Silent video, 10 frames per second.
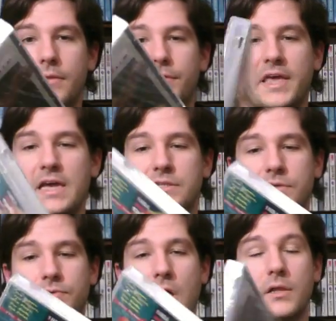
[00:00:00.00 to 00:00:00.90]
The case
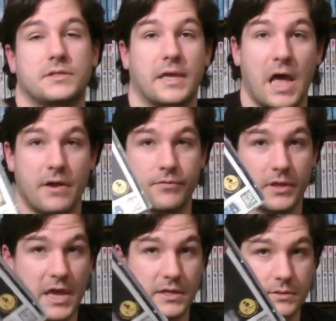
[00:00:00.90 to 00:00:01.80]
is flawless. I got it for the
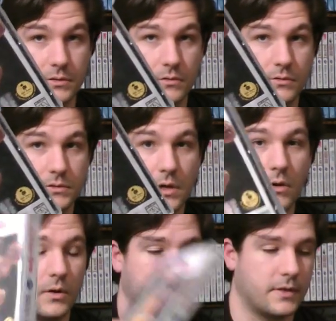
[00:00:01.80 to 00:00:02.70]
case.
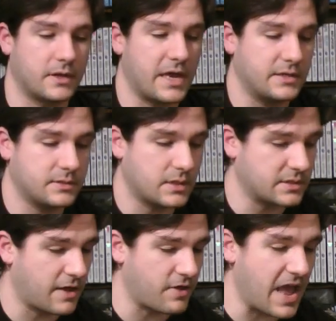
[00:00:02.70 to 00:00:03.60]
So the case
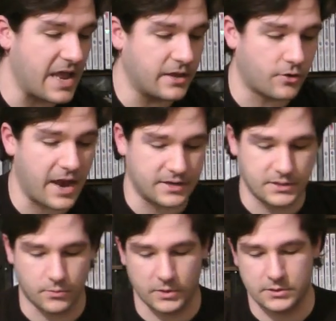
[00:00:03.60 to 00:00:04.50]
doesn't have any cracks
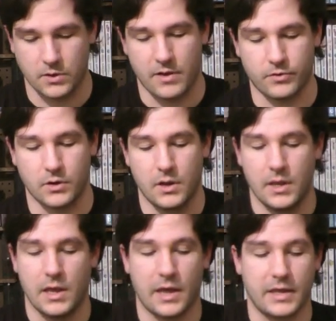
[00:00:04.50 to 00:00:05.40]
in it whatsoever.
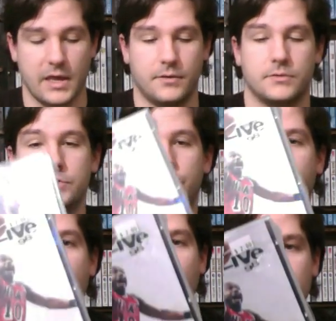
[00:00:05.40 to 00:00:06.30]
Again,
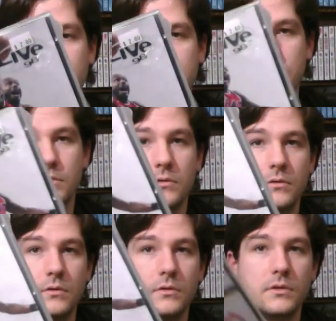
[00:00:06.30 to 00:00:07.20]
$2.
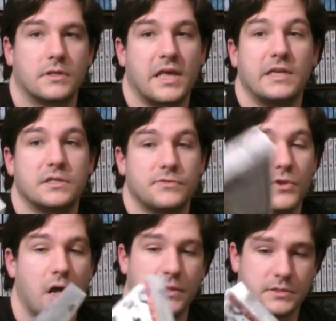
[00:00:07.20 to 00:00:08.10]
Case is
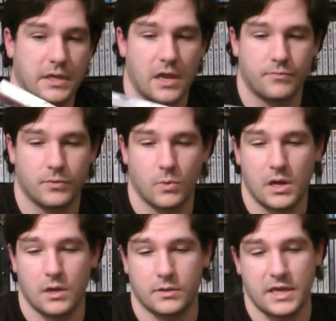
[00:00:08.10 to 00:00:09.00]
flawless. I got it for,
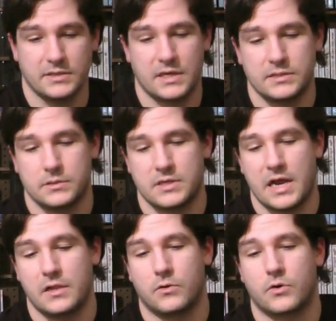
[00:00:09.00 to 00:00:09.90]
well, the case has a
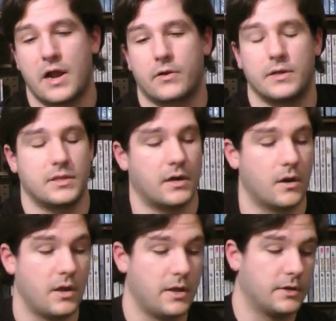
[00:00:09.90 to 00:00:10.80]
tiny little crack right there.
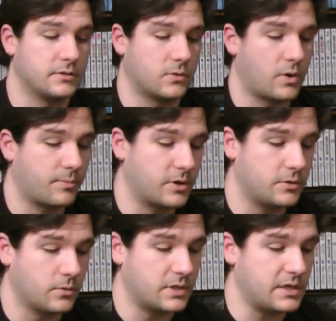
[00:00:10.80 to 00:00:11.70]
So what I'm going
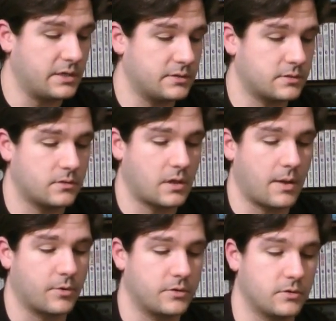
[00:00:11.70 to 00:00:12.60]
to do with these,
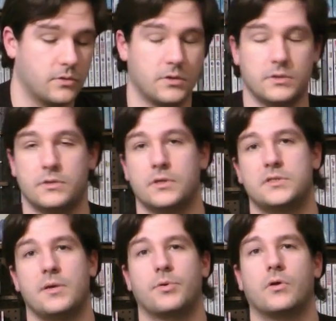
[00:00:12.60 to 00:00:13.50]
I'm going to do the
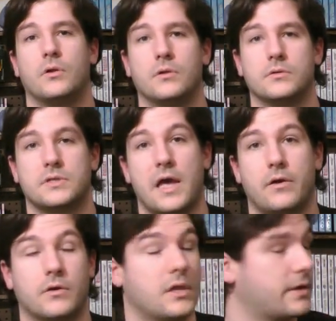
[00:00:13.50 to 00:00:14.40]
typical
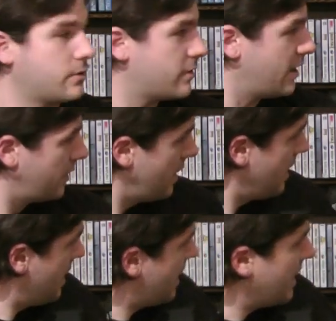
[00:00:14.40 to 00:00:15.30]
Saturn collector thing.
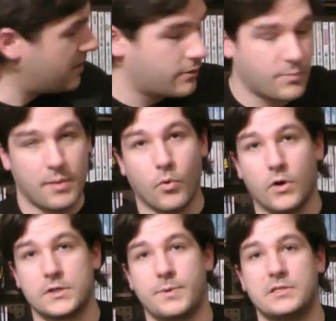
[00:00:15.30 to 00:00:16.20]
Any of my
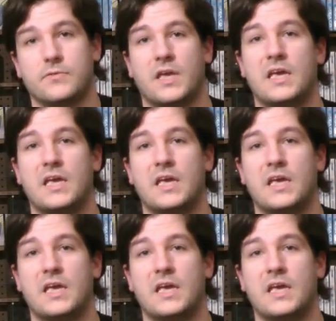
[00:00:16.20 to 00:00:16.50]
more expensive